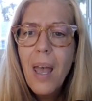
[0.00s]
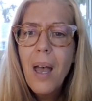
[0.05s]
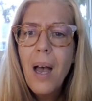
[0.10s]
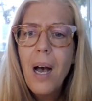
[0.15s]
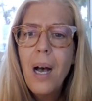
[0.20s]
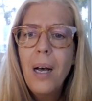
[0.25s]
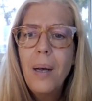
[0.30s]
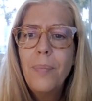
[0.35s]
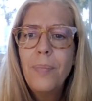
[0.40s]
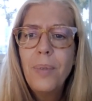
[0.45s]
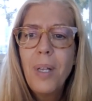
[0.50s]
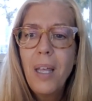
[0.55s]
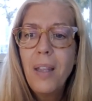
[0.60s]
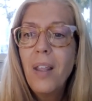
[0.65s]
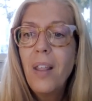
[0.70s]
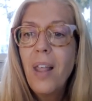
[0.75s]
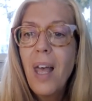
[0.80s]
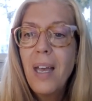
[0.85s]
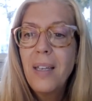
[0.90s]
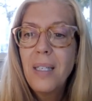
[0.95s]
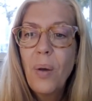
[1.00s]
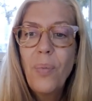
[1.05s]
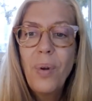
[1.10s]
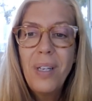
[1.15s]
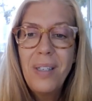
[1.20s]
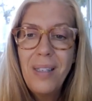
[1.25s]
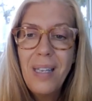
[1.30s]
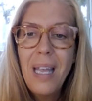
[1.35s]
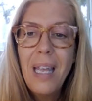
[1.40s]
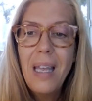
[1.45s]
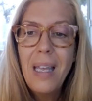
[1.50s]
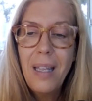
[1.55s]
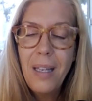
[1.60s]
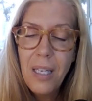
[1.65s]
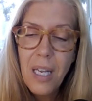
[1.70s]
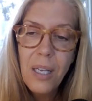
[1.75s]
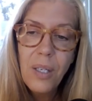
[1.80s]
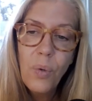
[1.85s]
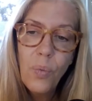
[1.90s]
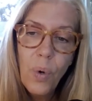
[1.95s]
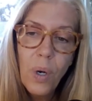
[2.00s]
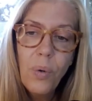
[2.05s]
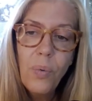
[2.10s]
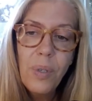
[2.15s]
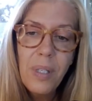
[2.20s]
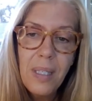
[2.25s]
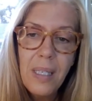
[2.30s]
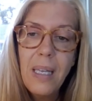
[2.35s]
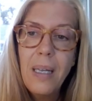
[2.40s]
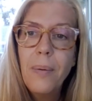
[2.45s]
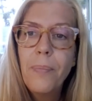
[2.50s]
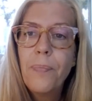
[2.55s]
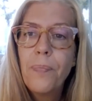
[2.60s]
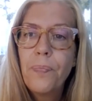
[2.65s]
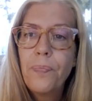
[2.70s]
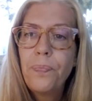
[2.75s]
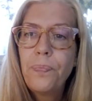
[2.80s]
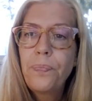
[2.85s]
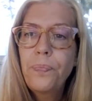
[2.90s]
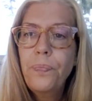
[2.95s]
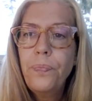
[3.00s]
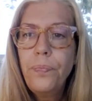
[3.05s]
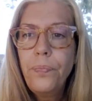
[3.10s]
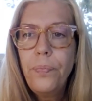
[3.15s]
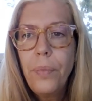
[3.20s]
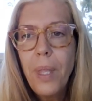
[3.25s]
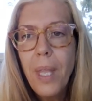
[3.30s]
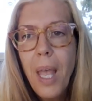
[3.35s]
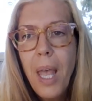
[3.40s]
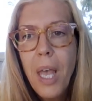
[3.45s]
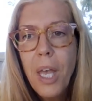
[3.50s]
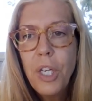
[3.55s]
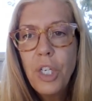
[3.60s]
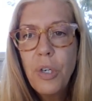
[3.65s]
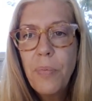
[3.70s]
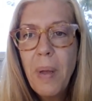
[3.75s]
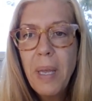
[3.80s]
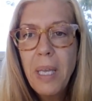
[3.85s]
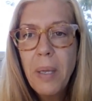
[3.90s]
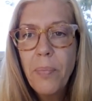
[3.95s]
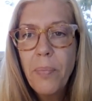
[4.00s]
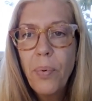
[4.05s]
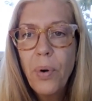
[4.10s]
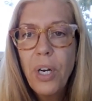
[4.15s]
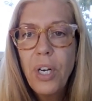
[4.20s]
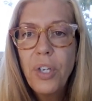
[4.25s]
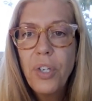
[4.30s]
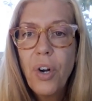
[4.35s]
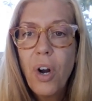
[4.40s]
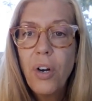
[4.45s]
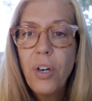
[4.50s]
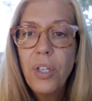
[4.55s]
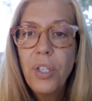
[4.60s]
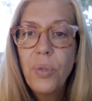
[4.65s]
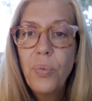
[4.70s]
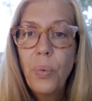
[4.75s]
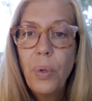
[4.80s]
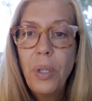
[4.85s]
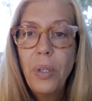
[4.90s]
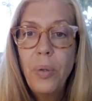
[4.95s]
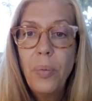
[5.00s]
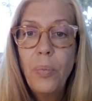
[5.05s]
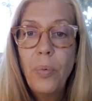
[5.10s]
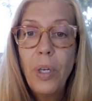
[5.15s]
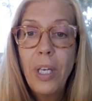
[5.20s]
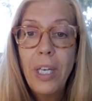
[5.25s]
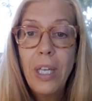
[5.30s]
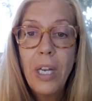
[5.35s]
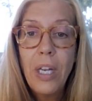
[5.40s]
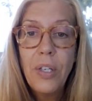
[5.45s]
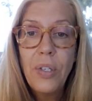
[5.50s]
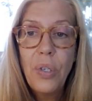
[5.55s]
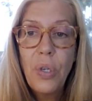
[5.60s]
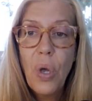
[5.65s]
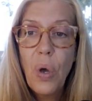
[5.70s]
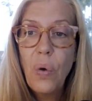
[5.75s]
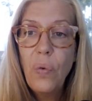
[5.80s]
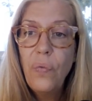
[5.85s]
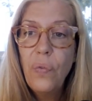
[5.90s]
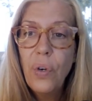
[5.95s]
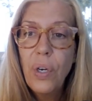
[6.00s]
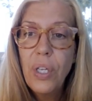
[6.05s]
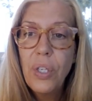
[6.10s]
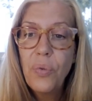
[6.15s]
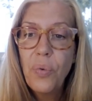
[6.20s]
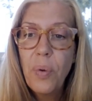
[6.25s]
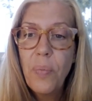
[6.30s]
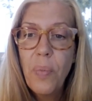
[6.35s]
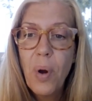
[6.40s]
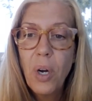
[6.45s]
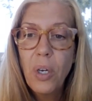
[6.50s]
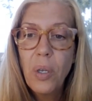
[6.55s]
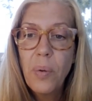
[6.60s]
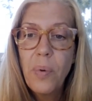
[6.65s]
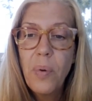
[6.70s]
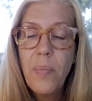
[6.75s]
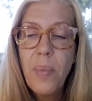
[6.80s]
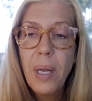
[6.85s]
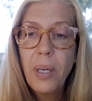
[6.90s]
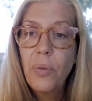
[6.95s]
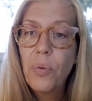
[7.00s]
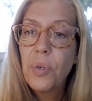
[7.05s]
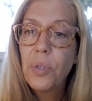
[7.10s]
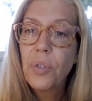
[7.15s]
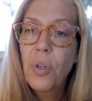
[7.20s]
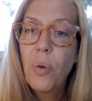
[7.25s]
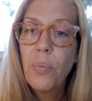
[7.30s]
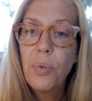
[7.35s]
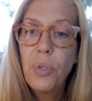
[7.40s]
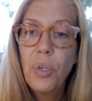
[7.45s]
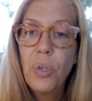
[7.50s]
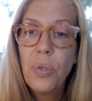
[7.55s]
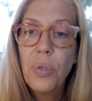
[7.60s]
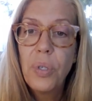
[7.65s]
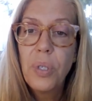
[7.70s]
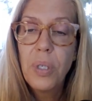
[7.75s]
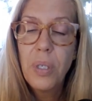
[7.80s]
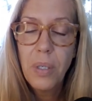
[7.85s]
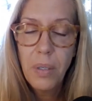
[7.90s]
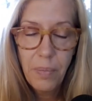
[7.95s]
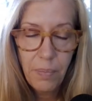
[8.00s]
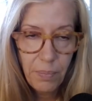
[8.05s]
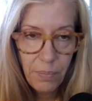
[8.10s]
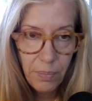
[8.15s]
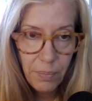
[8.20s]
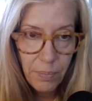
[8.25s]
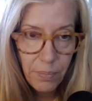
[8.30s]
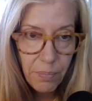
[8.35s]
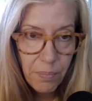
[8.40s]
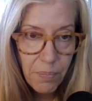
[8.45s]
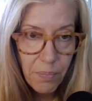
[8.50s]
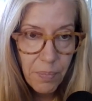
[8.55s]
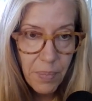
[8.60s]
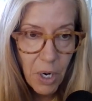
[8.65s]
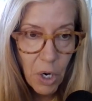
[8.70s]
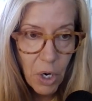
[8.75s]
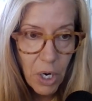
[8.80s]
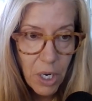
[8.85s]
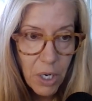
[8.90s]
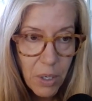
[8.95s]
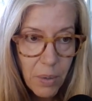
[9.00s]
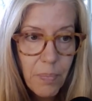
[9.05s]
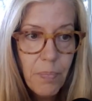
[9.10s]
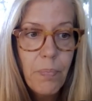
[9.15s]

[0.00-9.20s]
Nonetheless, I want to see, does it work with C? Jamaican British artist William Wigan is known for his remarkable microsculptures. Period.